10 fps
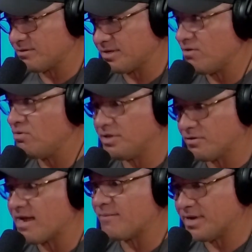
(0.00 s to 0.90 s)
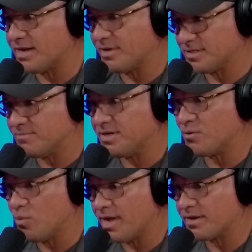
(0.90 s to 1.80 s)
You're like, holy crap, we got to make some money
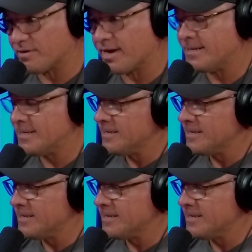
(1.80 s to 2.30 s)
quick, right?